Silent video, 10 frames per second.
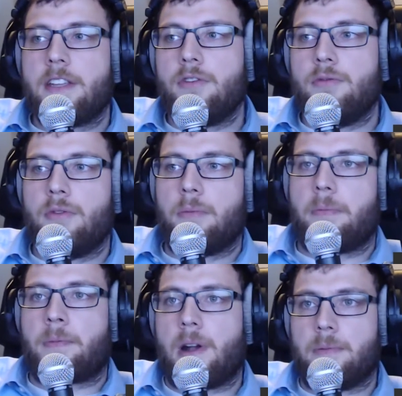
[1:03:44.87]
you
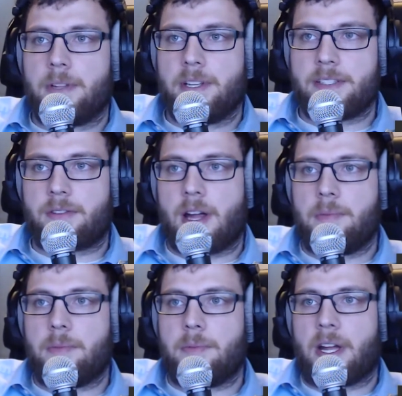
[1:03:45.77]
probably
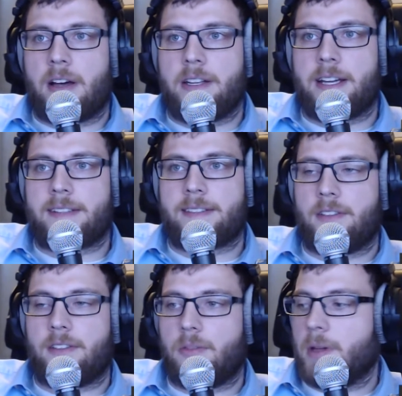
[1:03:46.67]
described it by context a
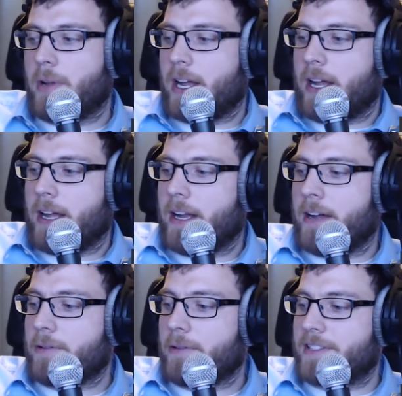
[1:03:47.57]
little bit, but
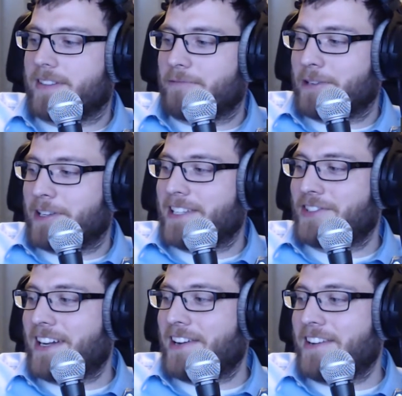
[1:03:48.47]
I was really
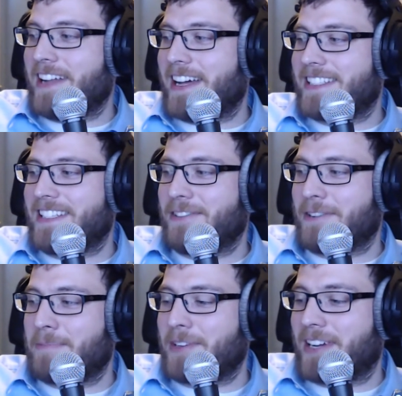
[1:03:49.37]
trying hard not to
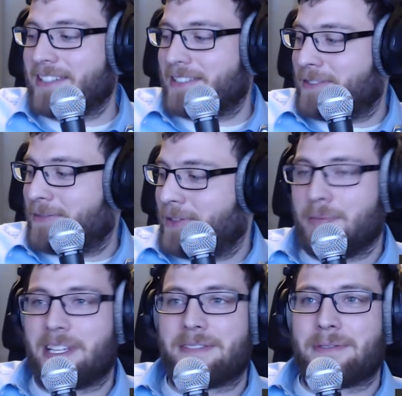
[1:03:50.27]
interrupt your guys' flow
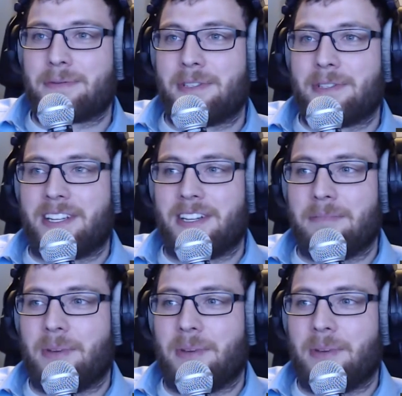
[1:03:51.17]
because it was really good.